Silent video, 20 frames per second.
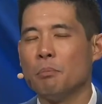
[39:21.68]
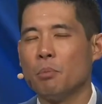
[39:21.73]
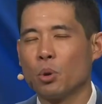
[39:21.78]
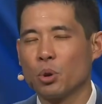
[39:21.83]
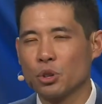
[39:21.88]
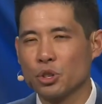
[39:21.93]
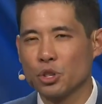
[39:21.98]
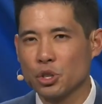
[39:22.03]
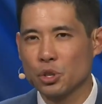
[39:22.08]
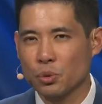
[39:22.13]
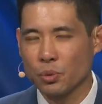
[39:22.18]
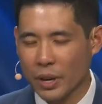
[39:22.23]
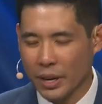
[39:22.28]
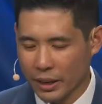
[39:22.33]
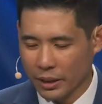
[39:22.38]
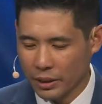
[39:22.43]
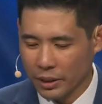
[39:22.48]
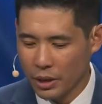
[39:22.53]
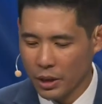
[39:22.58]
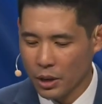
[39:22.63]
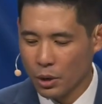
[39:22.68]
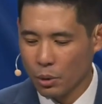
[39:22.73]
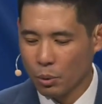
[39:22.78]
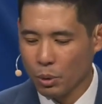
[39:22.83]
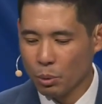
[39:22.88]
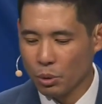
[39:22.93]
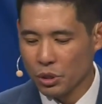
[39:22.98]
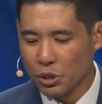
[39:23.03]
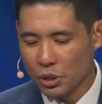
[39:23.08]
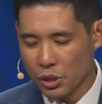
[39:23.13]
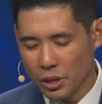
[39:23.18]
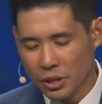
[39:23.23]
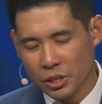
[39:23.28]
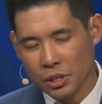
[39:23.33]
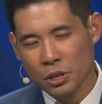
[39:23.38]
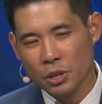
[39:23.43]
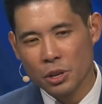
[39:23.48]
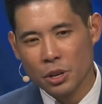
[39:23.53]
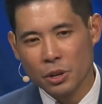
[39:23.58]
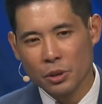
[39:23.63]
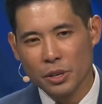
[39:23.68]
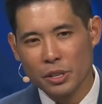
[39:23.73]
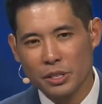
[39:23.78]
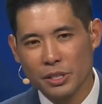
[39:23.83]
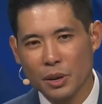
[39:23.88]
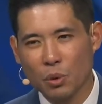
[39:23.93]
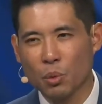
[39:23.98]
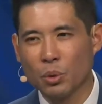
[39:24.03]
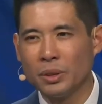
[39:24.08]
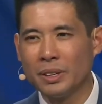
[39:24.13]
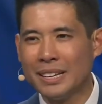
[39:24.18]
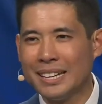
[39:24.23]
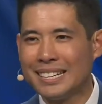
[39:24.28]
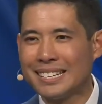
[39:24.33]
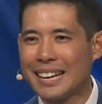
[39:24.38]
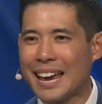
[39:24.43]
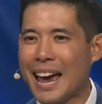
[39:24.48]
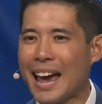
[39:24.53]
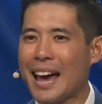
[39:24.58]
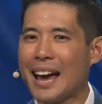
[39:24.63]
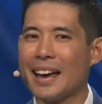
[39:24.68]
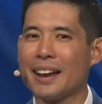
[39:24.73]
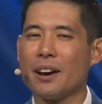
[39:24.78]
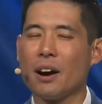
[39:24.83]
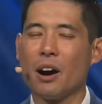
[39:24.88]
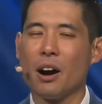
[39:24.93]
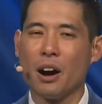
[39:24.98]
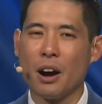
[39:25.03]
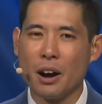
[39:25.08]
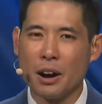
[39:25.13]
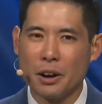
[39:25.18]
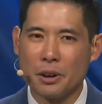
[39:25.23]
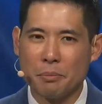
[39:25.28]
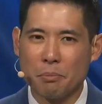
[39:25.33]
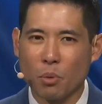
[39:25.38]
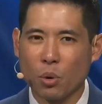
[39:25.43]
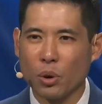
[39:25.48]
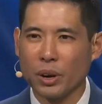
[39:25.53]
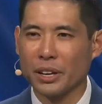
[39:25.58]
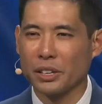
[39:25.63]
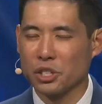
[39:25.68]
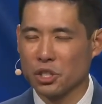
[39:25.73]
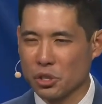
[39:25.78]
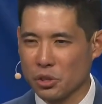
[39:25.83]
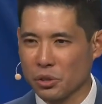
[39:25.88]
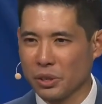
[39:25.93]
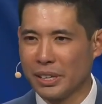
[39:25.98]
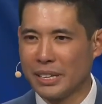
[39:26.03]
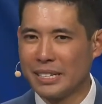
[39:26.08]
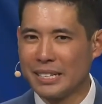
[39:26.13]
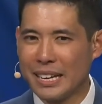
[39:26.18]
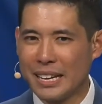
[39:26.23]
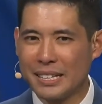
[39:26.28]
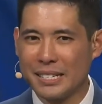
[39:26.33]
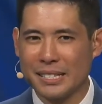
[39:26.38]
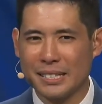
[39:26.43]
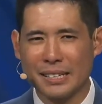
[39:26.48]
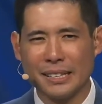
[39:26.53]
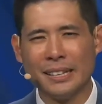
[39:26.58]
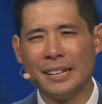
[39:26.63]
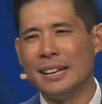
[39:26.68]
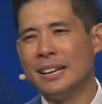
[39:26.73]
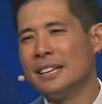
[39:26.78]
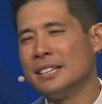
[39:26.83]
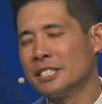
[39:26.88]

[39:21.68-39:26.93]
more strength, we will start to notice that we'll need to add on more external intensity.